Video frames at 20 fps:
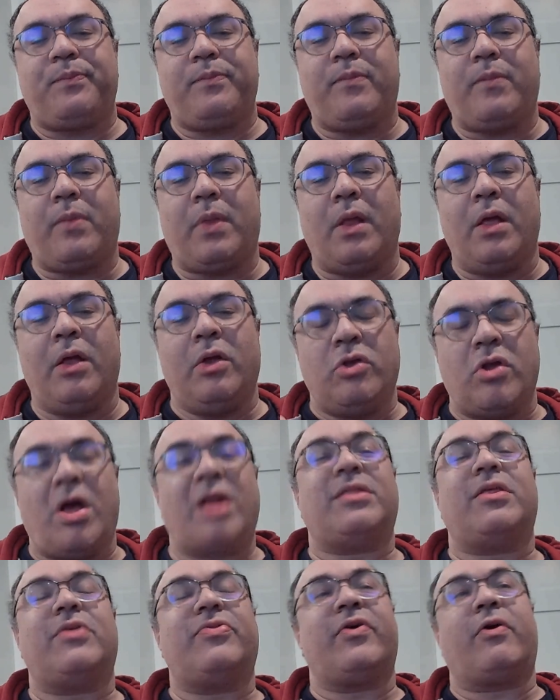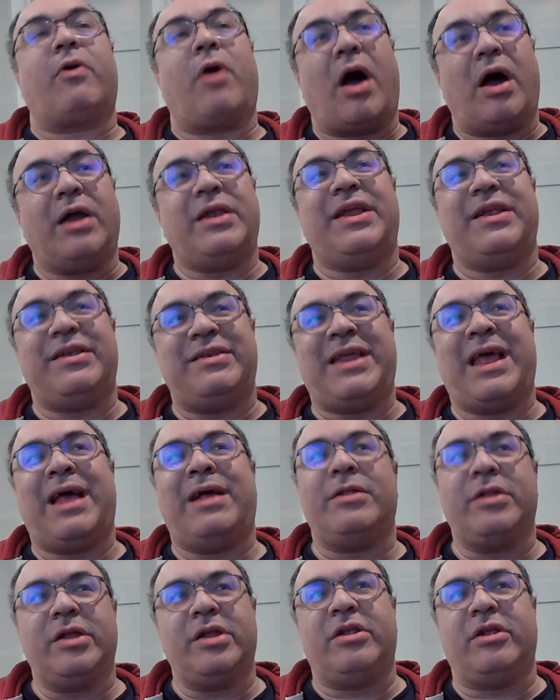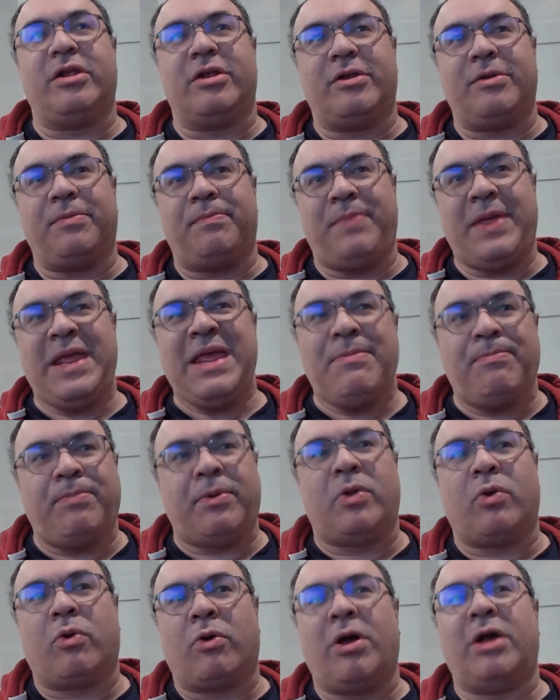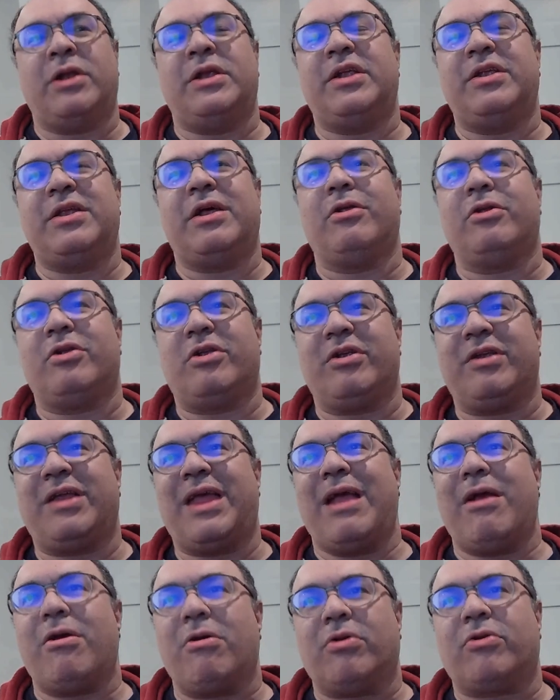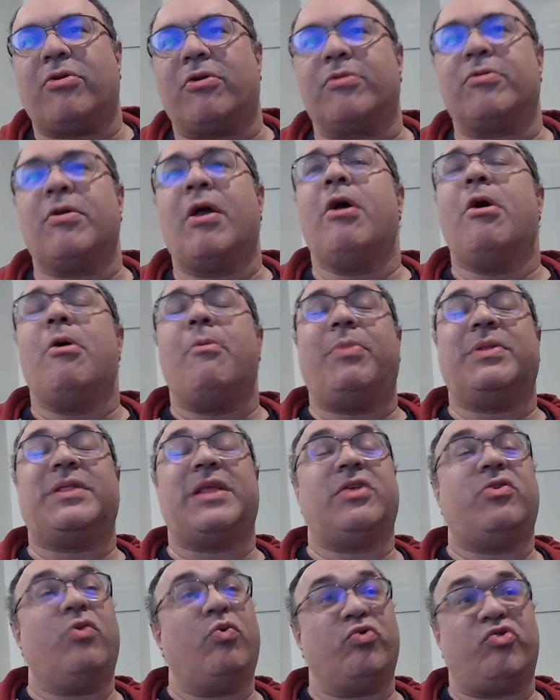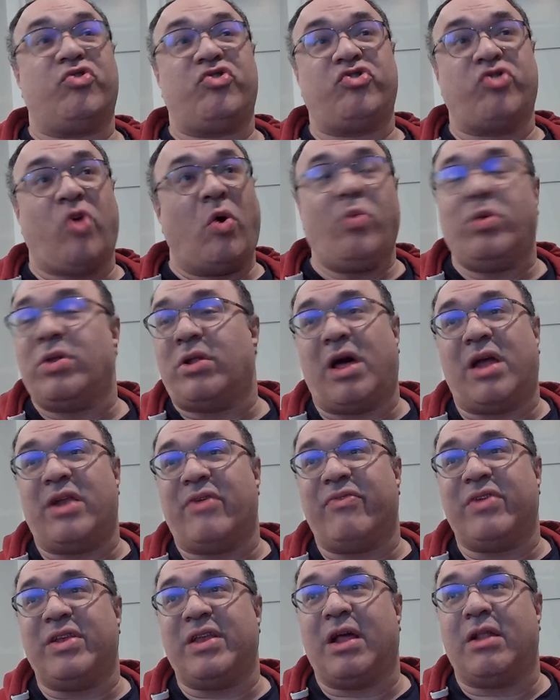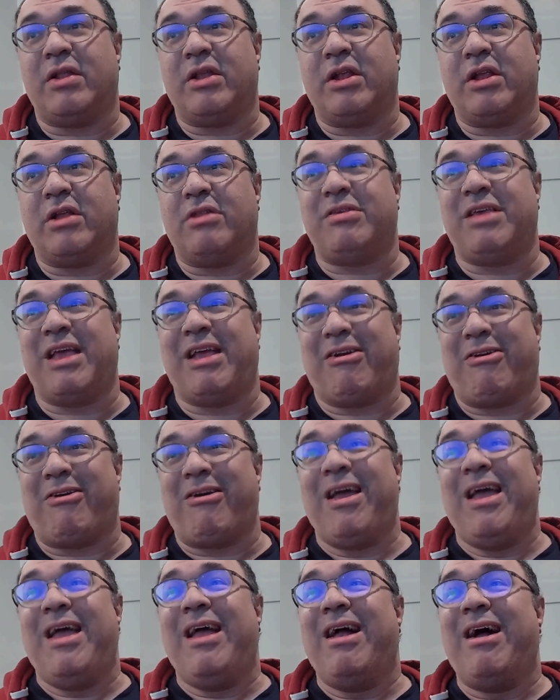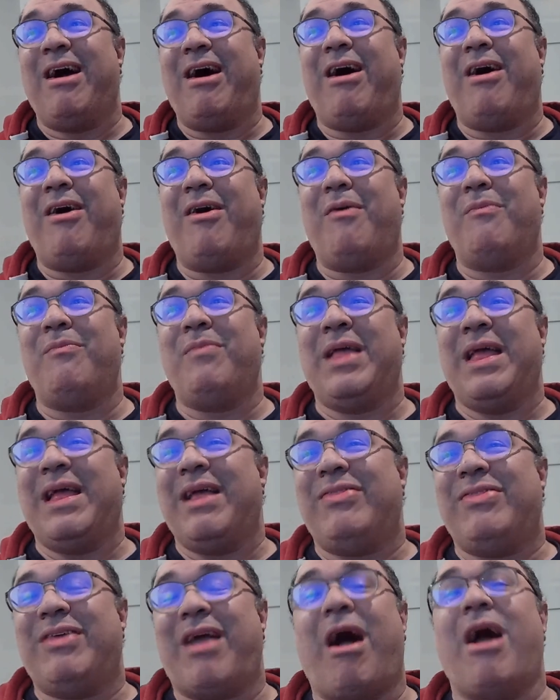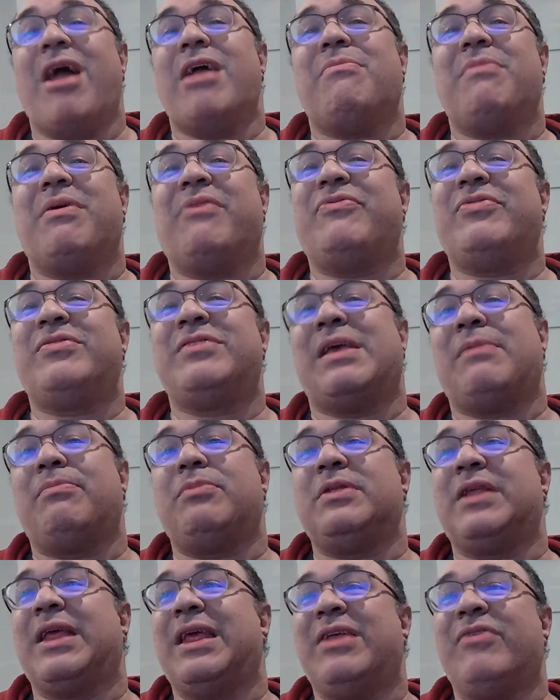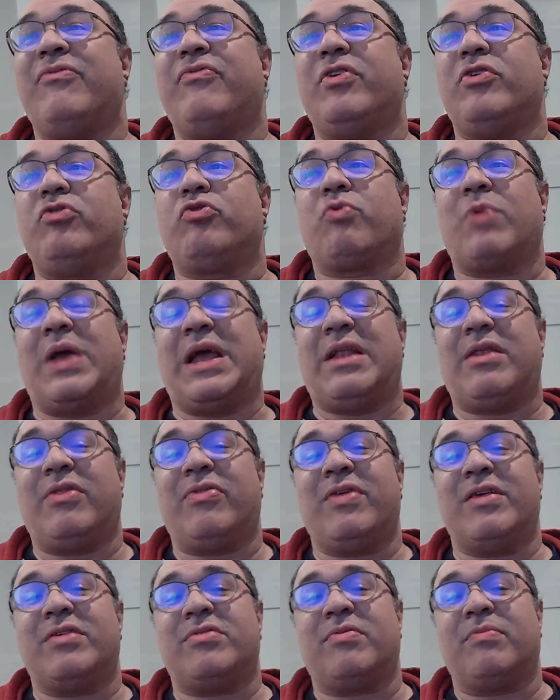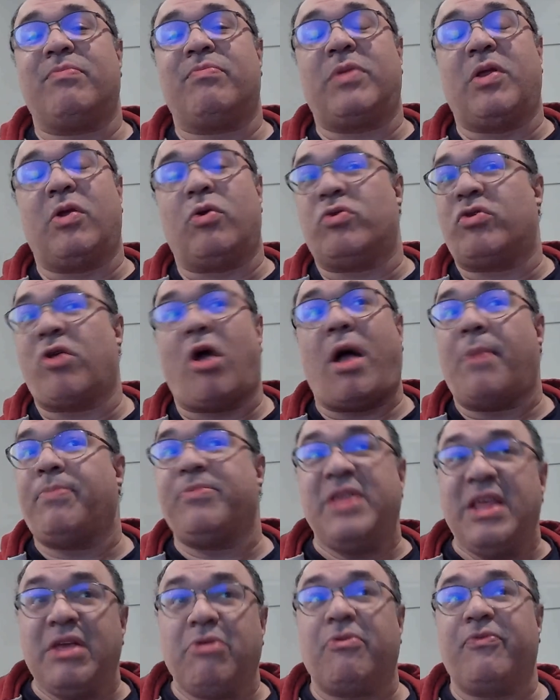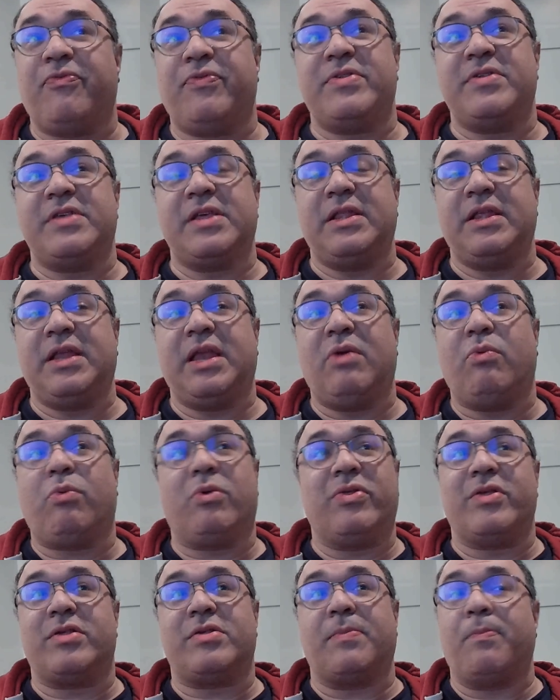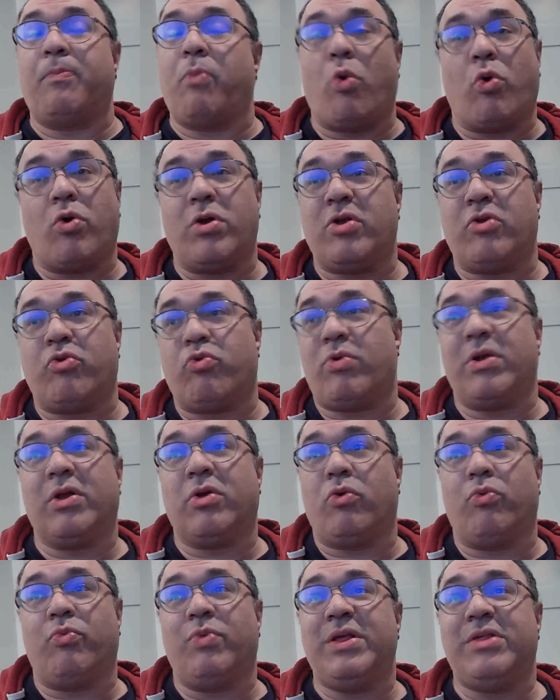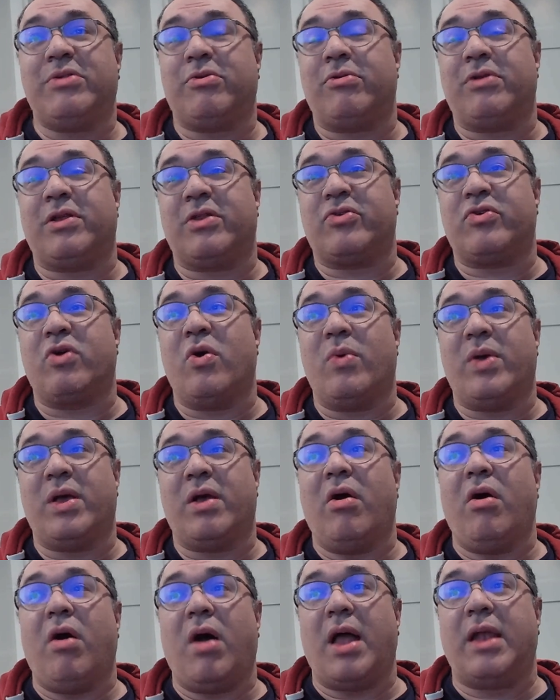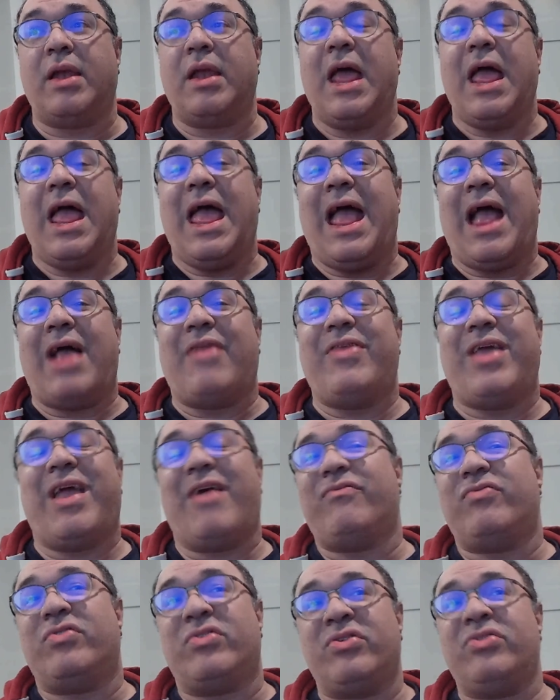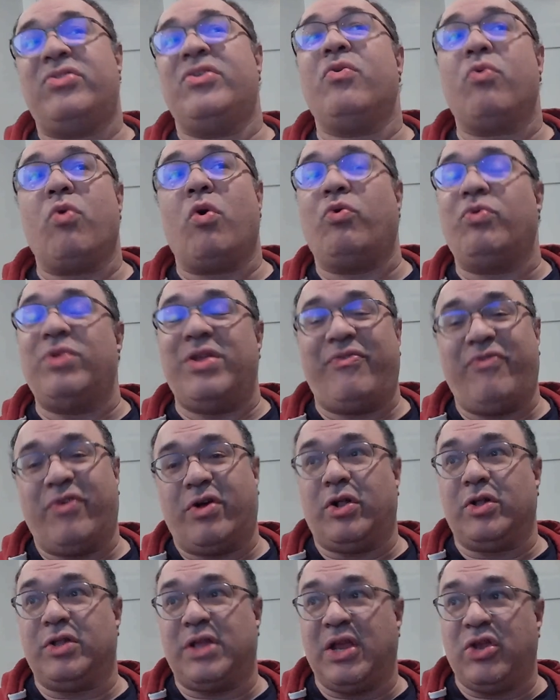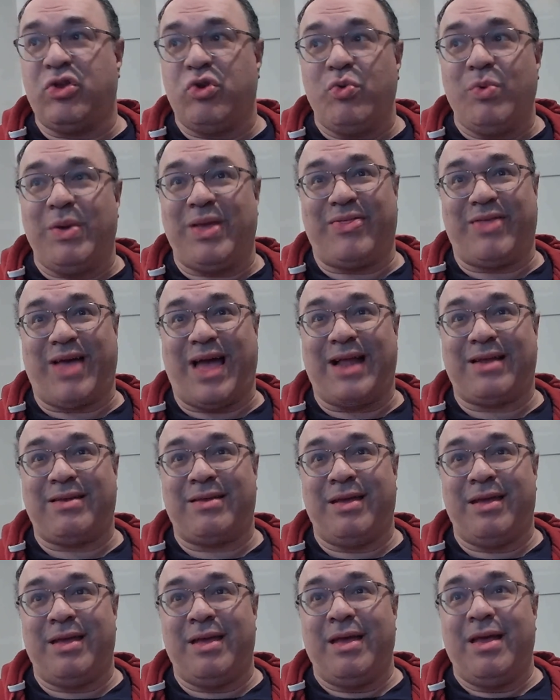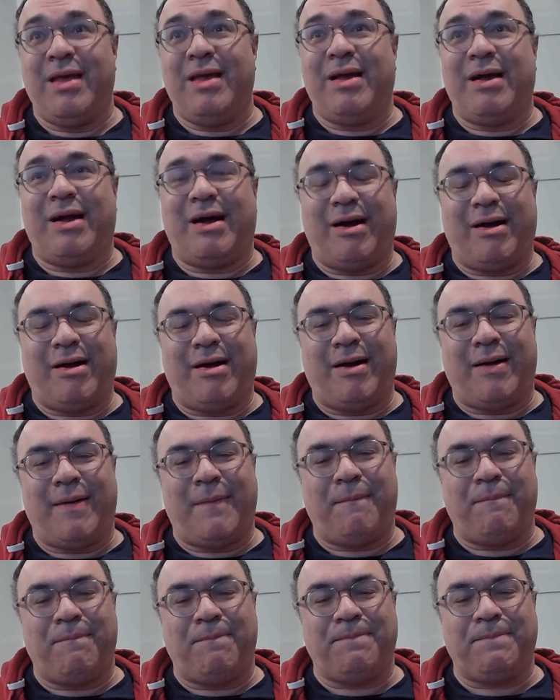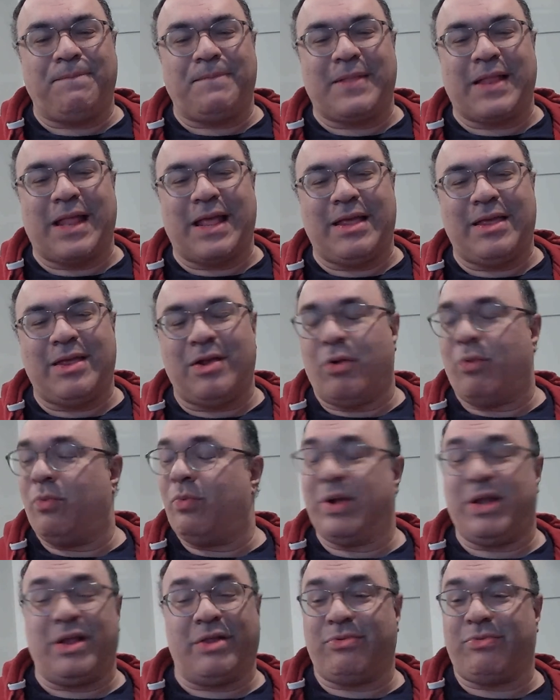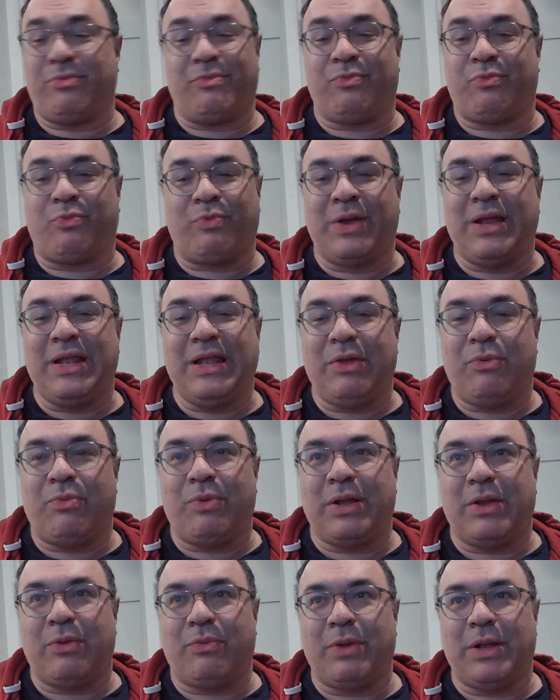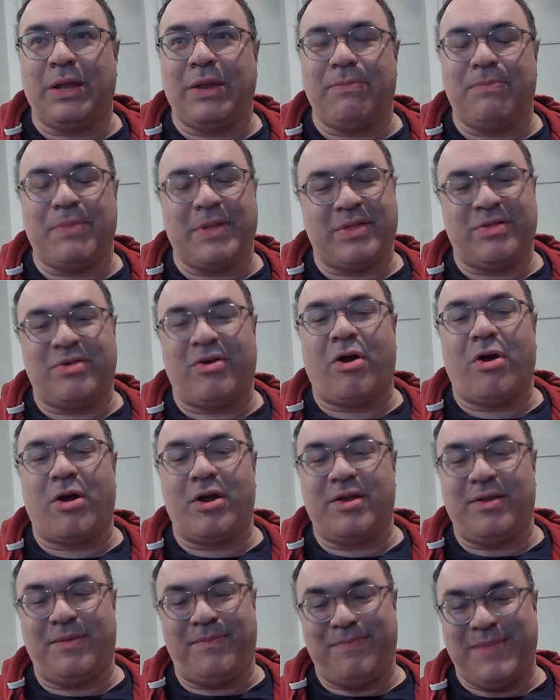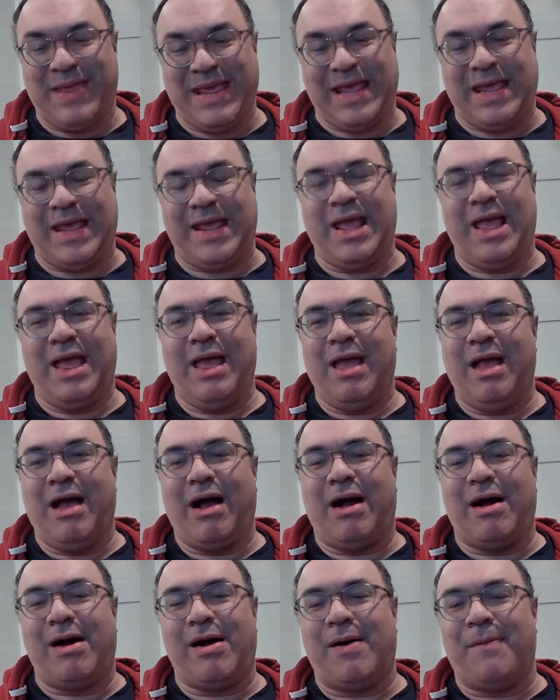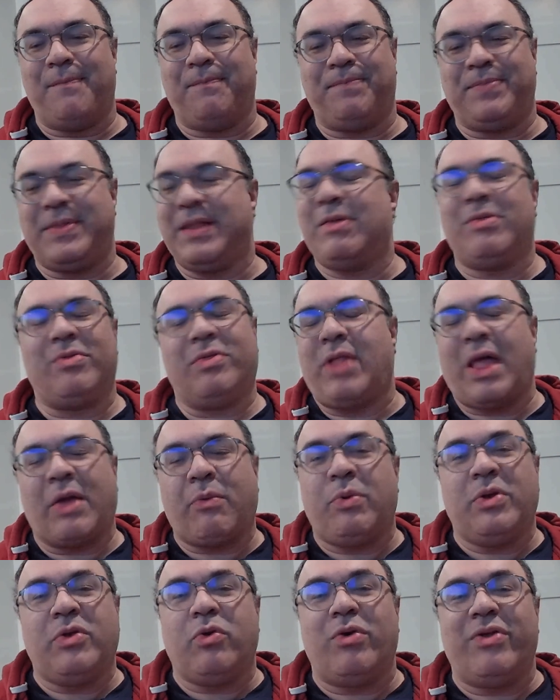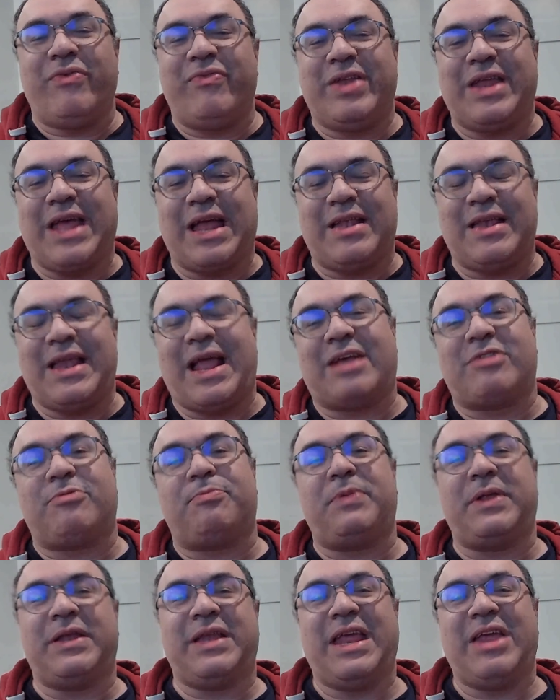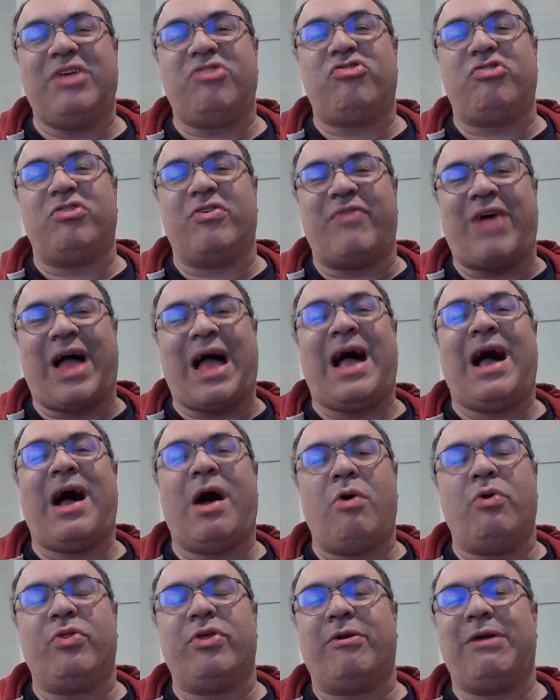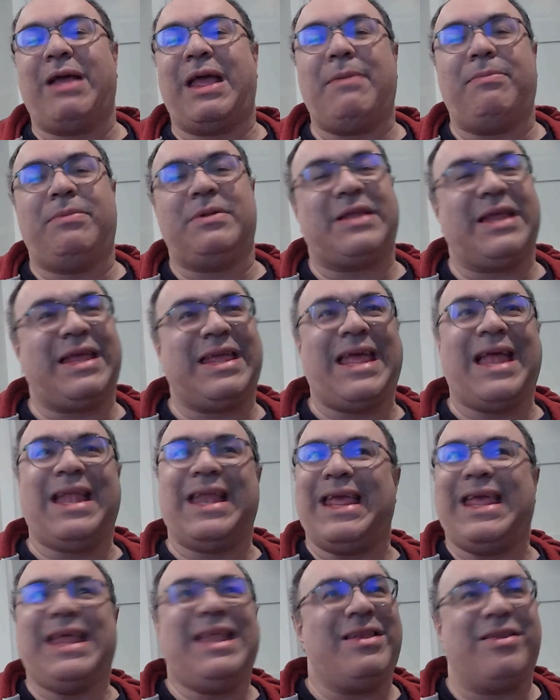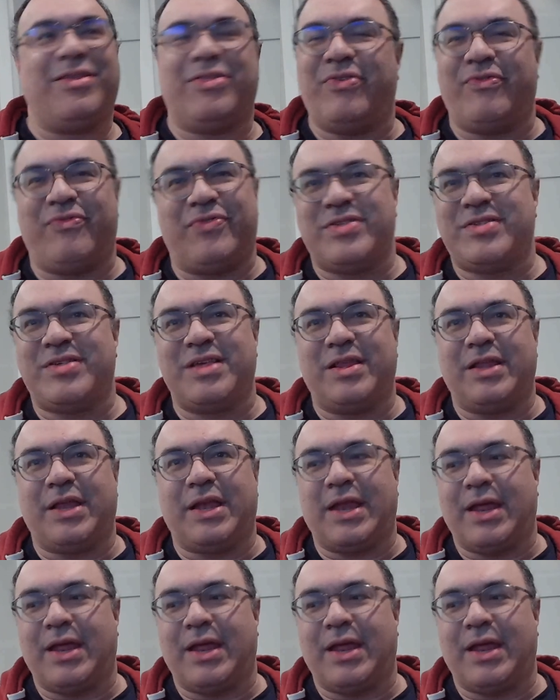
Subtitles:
Not that they're unintelligent people or unintelligent characters, but they don't show a lot of intelligence here. The IMF is able to infiltrate this, top secret facility where this important critical research is going on, and they have zero difficulty doing that. Which is really, really, really bizarre to me. Like, we don't even get an explanation of how they're able to get into the facility.